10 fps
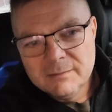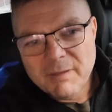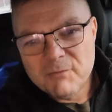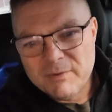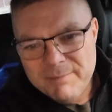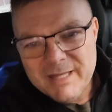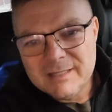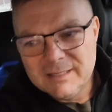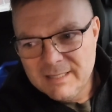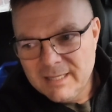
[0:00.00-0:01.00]
by
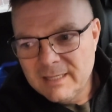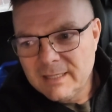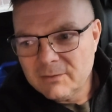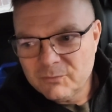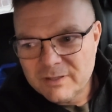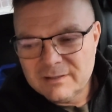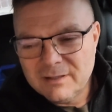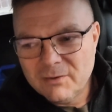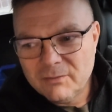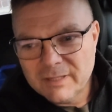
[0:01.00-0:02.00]
repeatedly eating with,
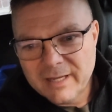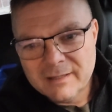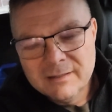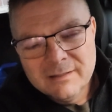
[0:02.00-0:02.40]
you know, like,